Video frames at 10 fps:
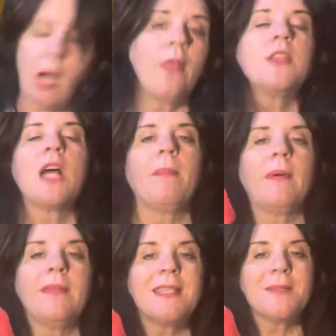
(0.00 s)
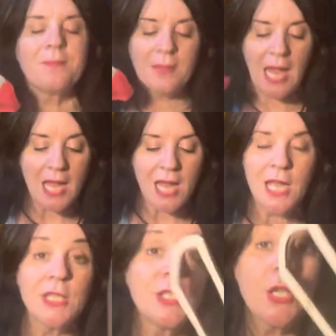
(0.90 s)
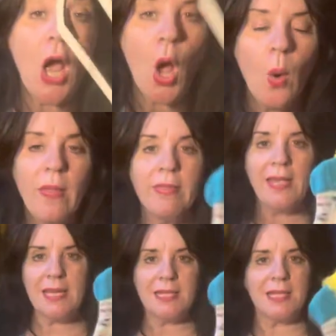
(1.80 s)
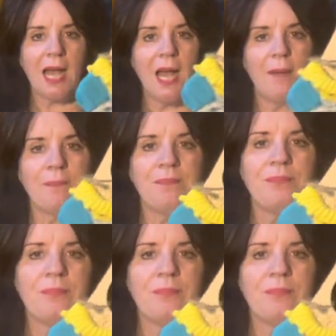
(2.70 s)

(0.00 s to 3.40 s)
on the top of it. So these, um,